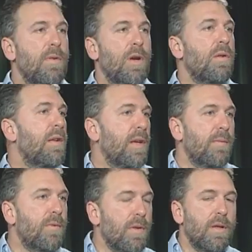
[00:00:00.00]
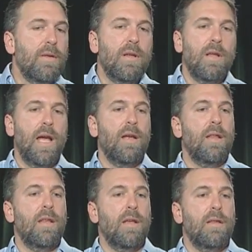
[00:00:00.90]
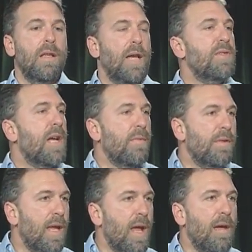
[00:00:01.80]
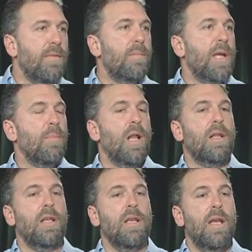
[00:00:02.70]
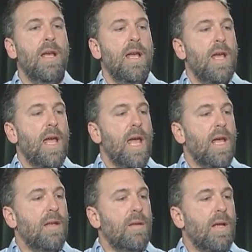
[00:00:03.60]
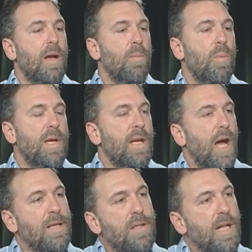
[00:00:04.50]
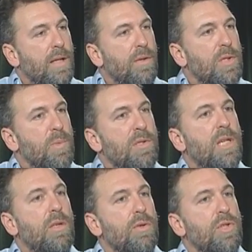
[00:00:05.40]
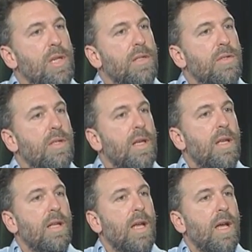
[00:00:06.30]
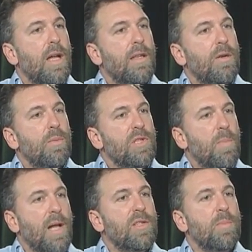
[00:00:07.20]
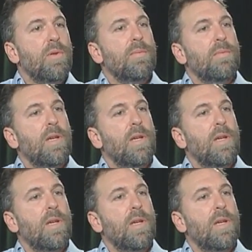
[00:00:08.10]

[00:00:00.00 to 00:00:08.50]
their living, for the lifestyle that they have metabolically, and we can isolate those particular genes that are responsible